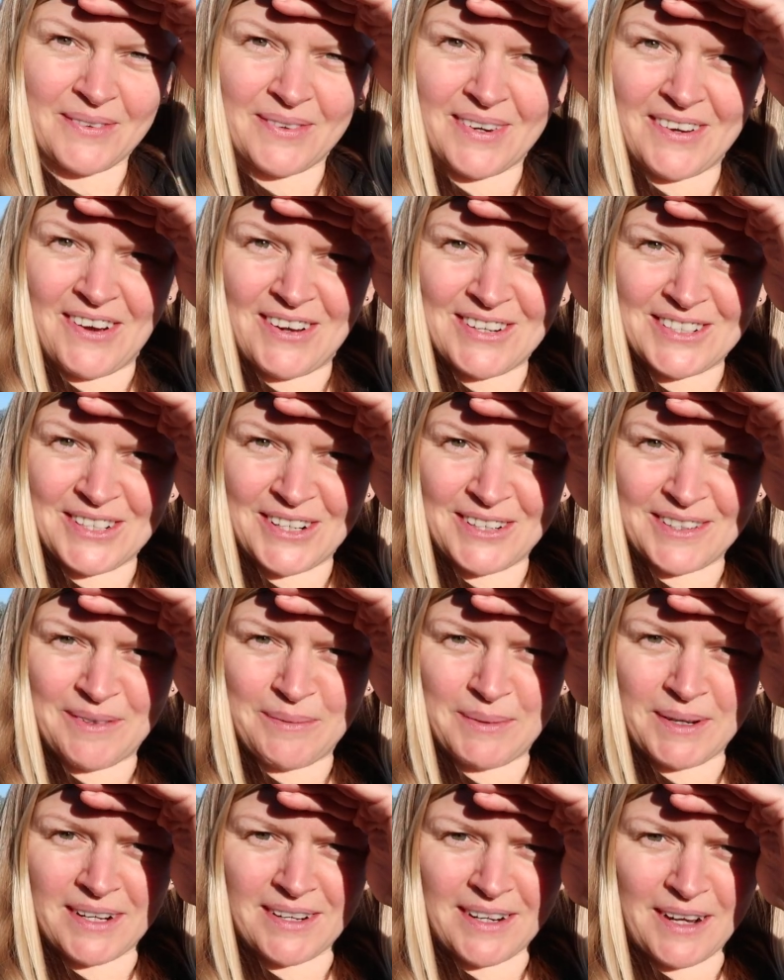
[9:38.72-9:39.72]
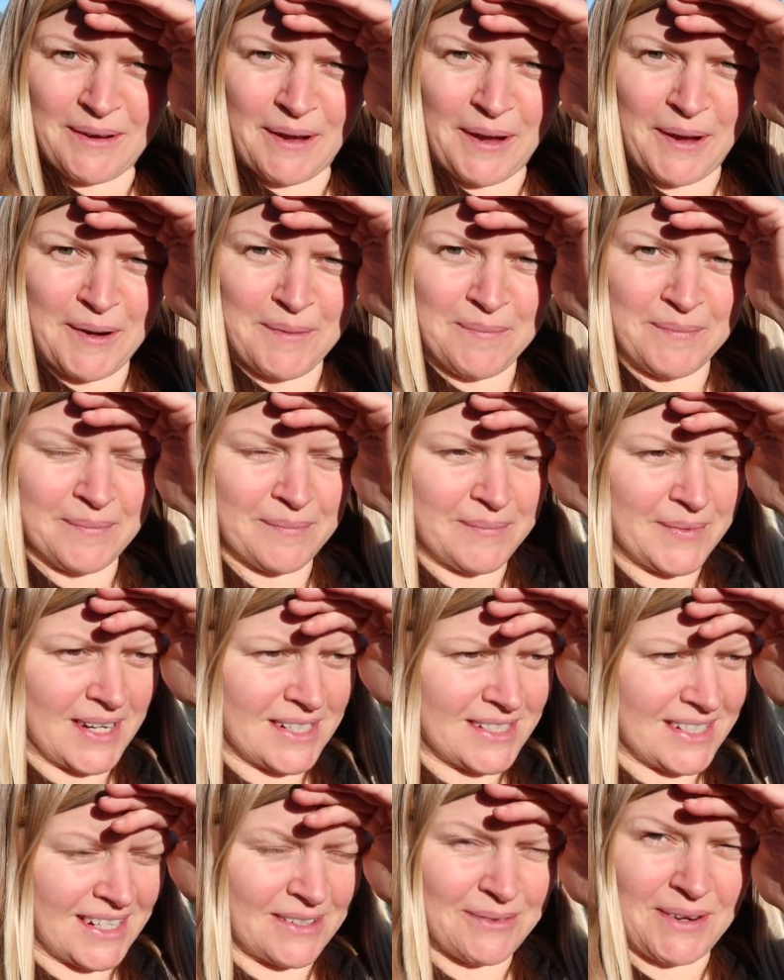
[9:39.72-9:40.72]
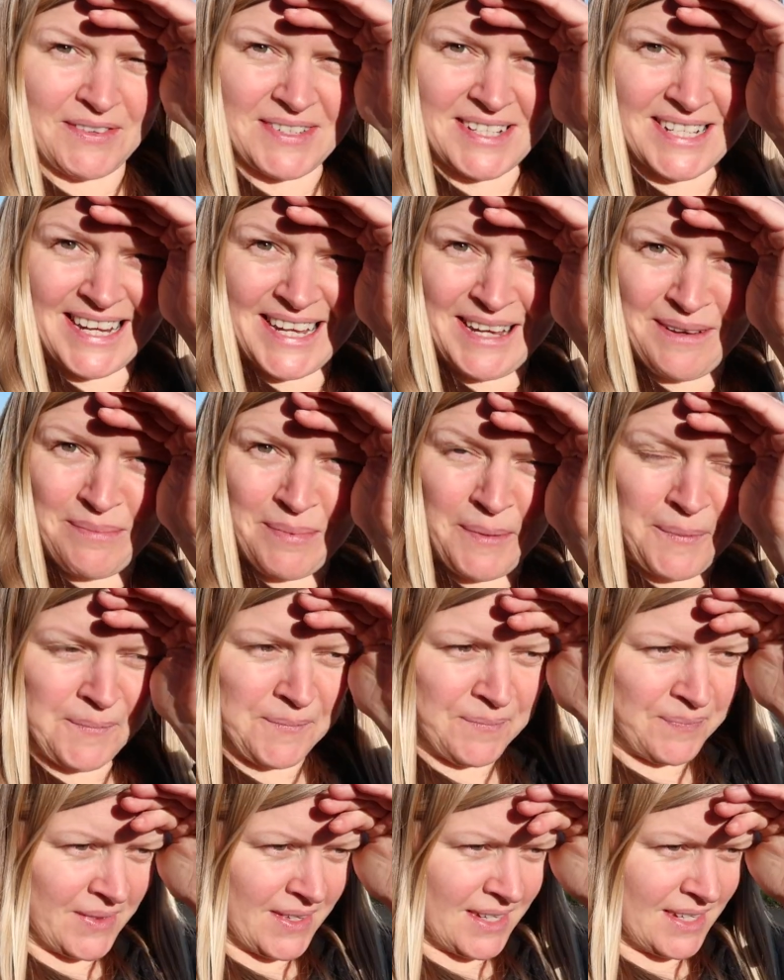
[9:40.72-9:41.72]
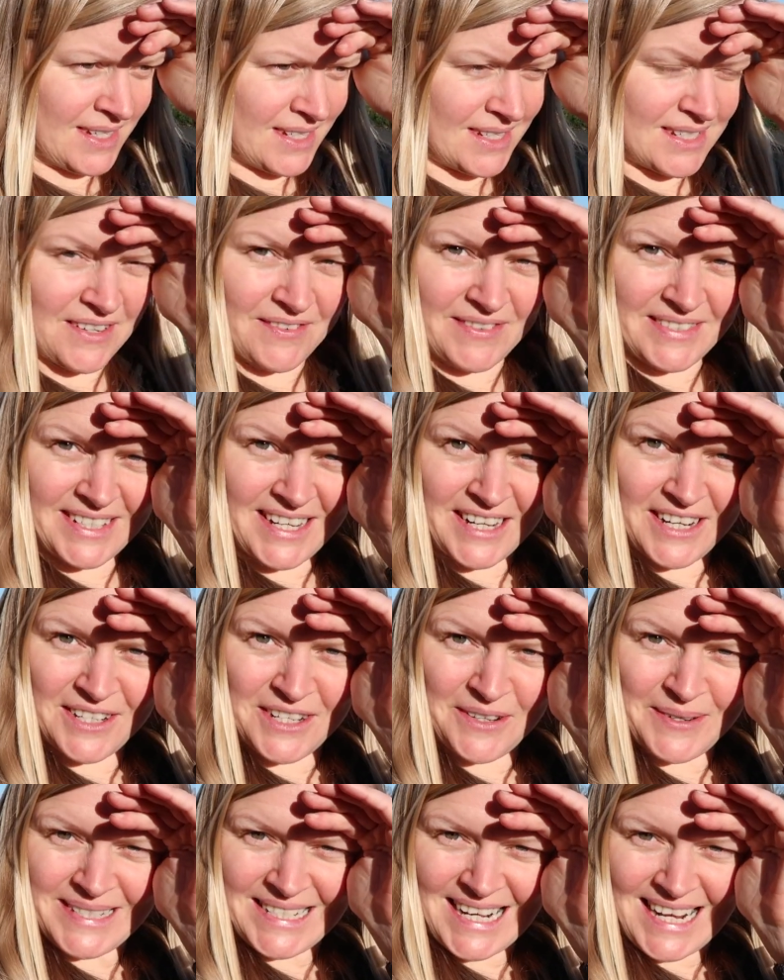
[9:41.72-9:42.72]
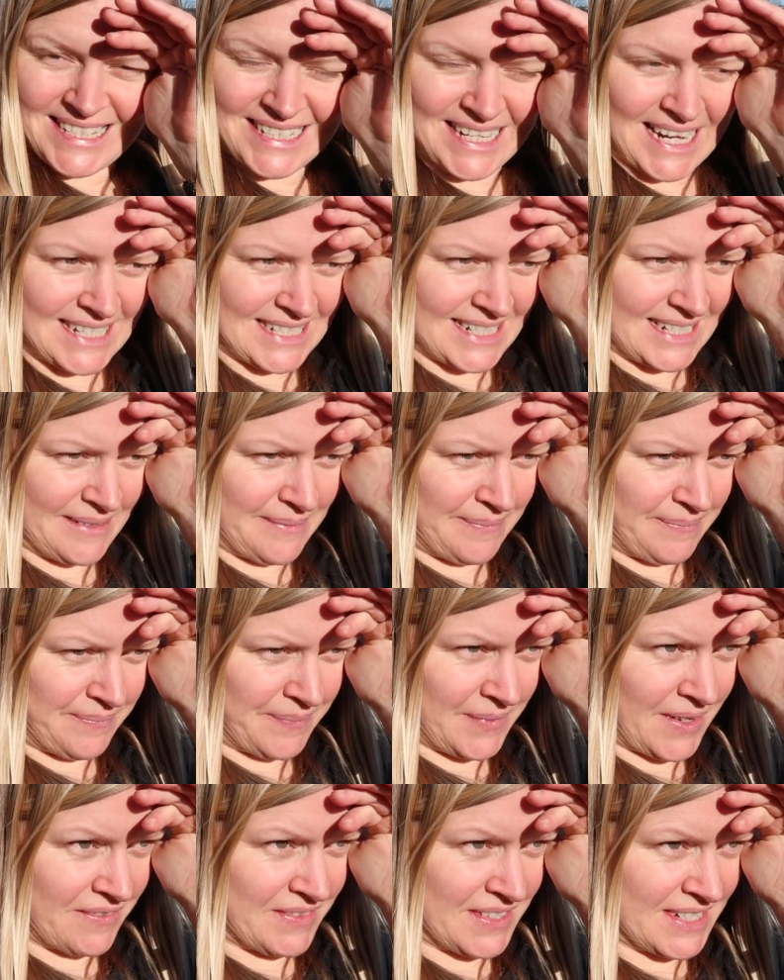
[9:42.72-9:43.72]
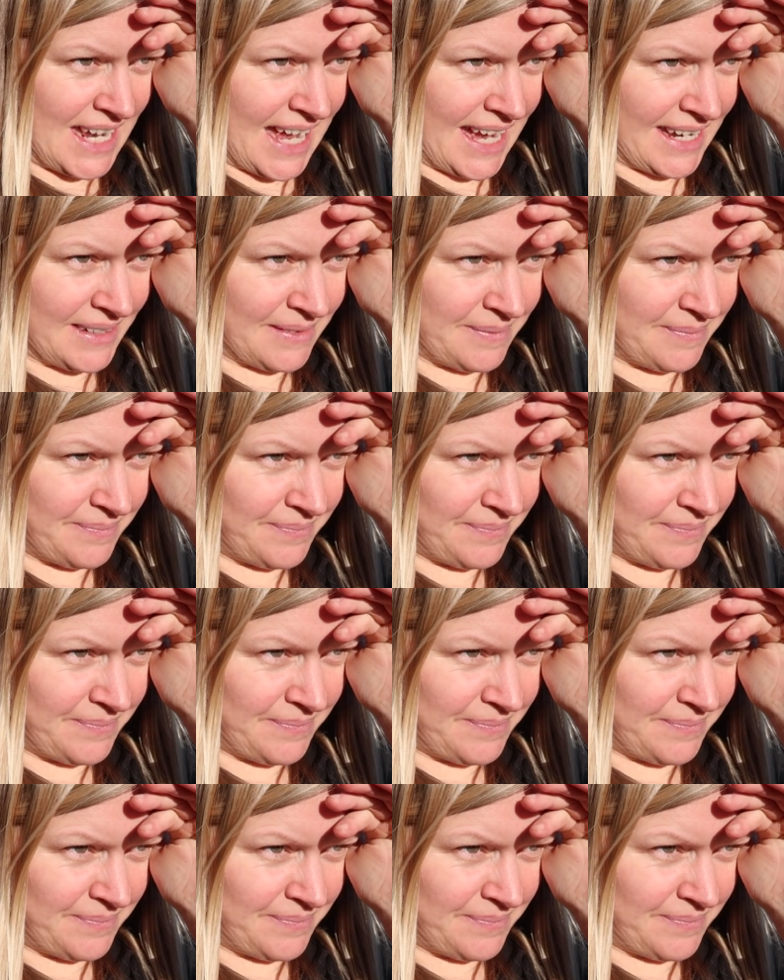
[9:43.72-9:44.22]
we're all done we're gonna go home kids are gonna have a sleep Stephen's gonna do his last lesson of the day